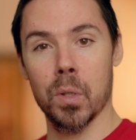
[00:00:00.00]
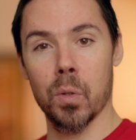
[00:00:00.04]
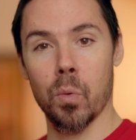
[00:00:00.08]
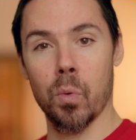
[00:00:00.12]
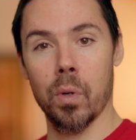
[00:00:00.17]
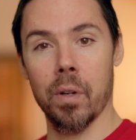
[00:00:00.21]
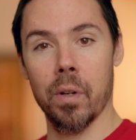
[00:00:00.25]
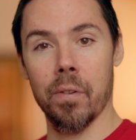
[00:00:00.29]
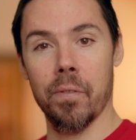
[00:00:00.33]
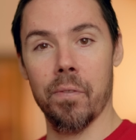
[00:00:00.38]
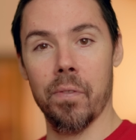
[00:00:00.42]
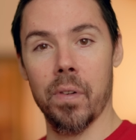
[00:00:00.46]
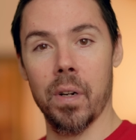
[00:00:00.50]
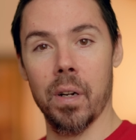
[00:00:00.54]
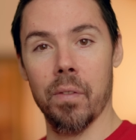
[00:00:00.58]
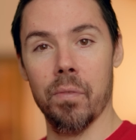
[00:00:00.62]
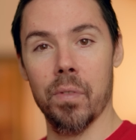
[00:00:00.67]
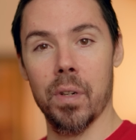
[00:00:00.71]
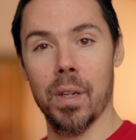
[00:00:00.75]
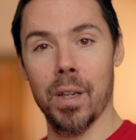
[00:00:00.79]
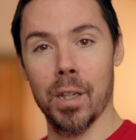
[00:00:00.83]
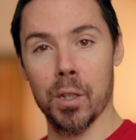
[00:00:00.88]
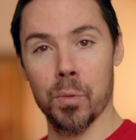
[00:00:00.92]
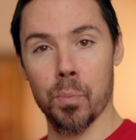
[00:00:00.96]
So we have
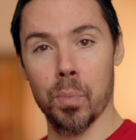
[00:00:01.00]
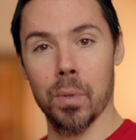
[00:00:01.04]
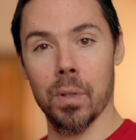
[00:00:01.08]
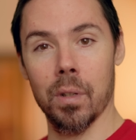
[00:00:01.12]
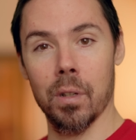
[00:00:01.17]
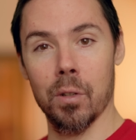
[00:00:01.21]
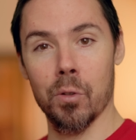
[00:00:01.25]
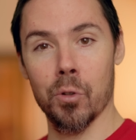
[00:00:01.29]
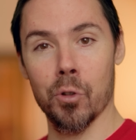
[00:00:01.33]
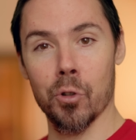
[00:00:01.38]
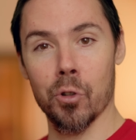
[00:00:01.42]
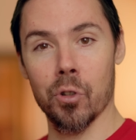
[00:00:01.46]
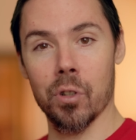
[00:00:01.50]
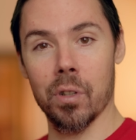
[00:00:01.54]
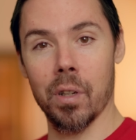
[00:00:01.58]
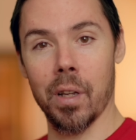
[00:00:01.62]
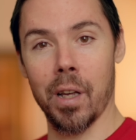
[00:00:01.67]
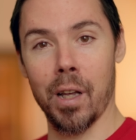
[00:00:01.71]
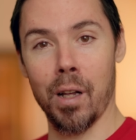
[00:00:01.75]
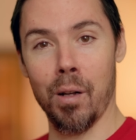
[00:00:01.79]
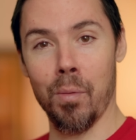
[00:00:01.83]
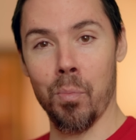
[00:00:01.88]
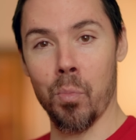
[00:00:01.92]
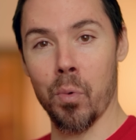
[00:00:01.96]
five desperate losers to
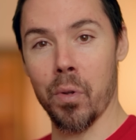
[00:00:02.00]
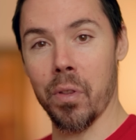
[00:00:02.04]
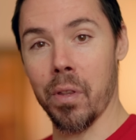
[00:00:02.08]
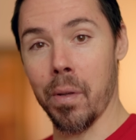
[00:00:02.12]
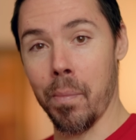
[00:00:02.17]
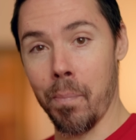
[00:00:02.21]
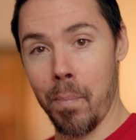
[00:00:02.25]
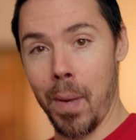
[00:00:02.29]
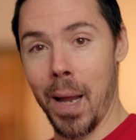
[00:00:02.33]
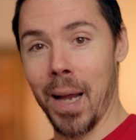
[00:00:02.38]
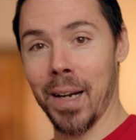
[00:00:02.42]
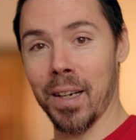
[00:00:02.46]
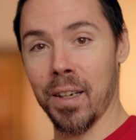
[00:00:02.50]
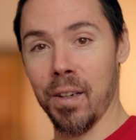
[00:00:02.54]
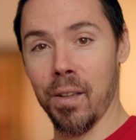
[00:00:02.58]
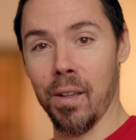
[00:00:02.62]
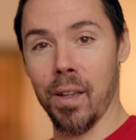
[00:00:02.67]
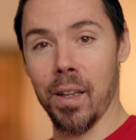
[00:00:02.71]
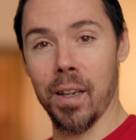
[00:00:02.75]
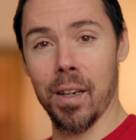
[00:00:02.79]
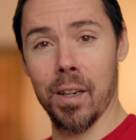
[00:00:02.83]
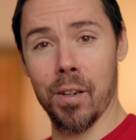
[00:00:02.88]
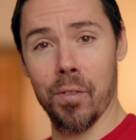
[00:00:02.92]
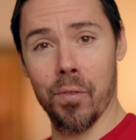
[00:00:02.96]
help with
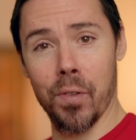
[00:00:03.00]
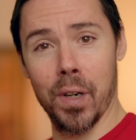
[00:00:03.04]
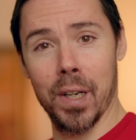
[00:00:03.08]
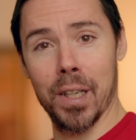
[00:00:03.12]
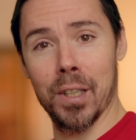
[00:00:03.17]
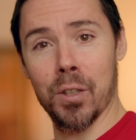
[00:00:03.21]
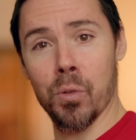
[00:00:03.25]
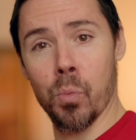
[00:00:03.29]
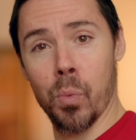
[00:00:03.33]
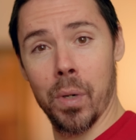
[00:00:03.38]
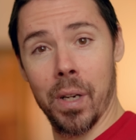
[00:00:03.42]
immaculate advice.